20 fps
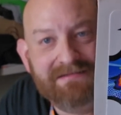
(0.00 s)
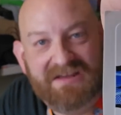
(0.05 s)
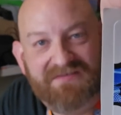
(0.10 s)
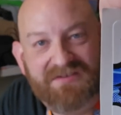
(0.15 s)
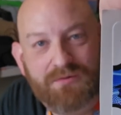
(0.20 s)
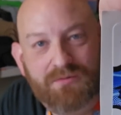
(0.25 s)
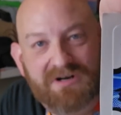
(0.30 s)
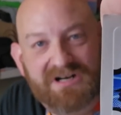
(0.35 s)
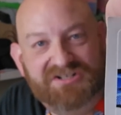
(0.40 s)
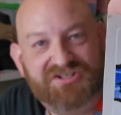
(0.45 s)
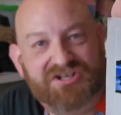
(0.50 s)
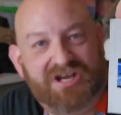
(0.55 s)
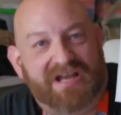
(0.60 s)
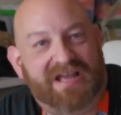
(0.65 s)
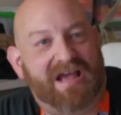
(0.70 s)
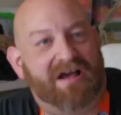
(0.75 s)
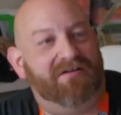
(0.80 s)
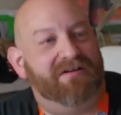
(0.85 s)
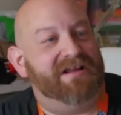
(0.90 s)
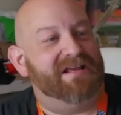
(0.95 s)
If you want to
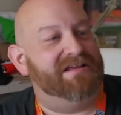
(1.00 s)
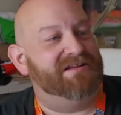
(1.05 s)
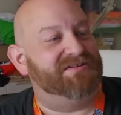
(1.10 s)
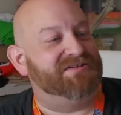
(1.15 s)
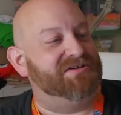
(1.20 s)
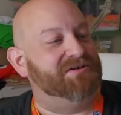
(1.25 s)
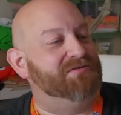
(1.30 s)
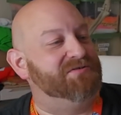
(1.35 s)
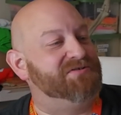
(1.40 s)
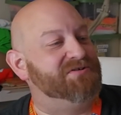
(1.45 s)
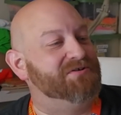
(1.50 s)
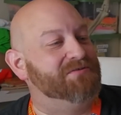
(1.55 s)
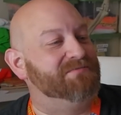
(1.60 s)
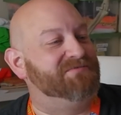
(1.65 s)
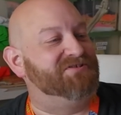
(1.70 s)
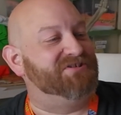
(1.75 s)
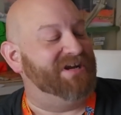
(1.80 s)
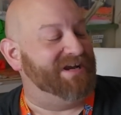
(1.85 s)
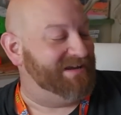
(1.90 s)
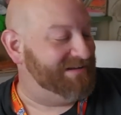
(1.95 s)
check out his YouTube
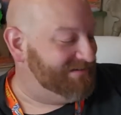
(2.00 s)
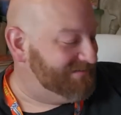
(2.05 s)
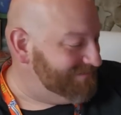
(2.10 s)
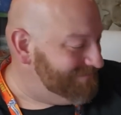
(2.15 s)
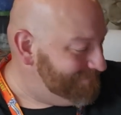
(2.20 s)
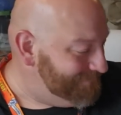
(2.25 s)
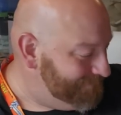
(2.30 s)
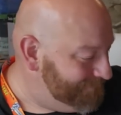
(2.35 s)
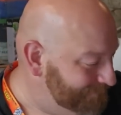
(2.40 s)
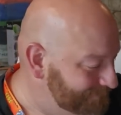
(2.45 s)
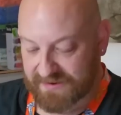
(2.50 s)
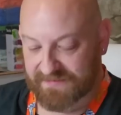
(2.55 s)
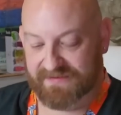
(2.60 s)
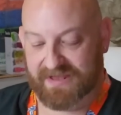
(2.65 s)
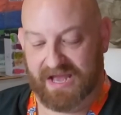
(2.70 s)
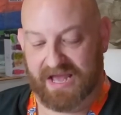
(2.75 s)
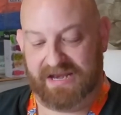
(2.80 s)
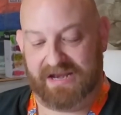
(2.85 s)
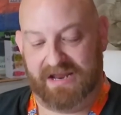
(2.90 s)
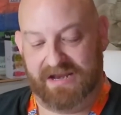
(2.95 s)
channel, we've
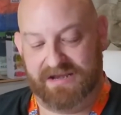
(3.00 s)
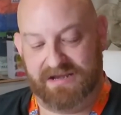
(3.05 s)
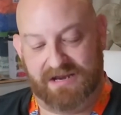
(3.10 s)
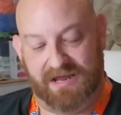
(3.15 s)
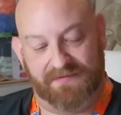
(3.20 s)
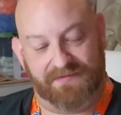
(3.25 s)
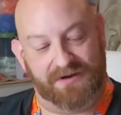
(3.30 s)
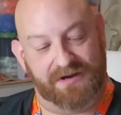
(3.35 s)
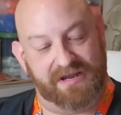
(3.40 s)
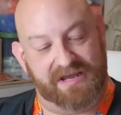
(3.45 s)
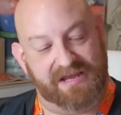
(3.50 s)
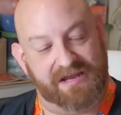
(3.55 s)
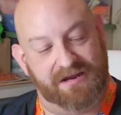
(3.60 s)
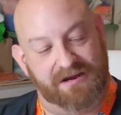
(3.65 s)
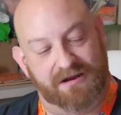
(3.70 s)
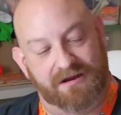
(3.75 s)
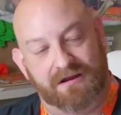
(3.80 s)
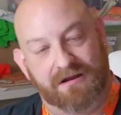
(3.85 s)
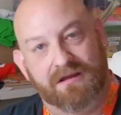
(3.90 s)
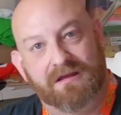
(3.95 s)
got another
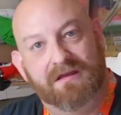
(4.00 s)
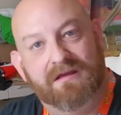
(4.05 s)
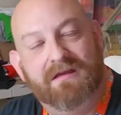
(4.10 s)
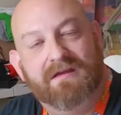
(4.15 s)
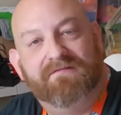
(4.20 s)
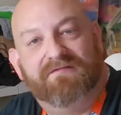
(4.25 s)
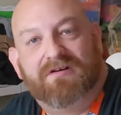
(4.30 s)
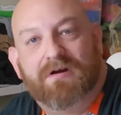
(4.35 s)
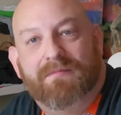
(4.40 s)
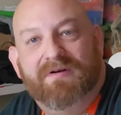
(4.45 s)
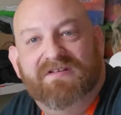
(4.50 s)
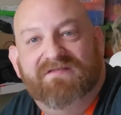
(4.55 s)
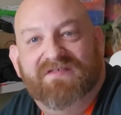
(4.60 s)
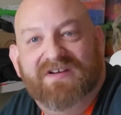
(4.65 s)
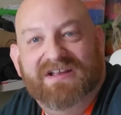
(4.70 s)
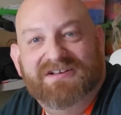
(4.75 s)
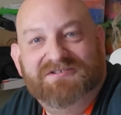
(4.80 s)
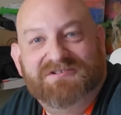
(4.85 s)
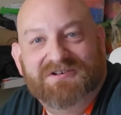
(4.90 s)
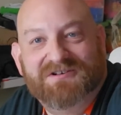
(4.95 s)
here from
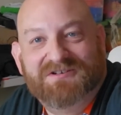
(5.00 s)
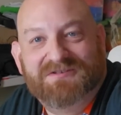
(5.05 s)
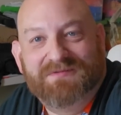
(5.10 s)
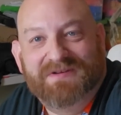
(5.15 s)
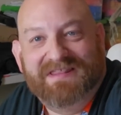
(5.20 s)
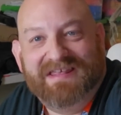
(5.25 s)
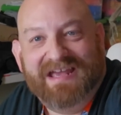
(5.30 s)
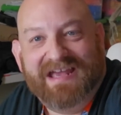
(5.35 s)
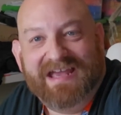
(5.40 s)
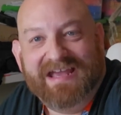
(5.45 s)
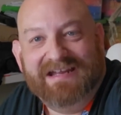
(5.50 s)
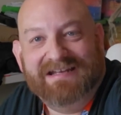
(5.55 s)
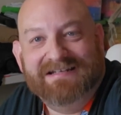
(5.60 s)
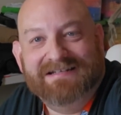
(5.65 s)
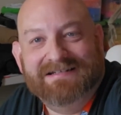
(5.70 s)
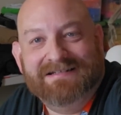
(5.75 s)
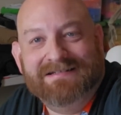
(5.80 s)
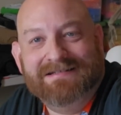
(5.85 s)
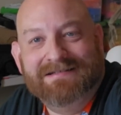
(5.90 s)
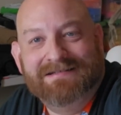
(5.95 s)
Adventures with
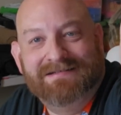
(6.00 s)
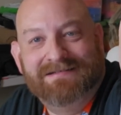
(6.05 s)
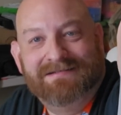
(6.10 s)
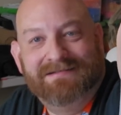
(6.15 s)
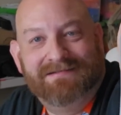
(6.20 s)
Hayden.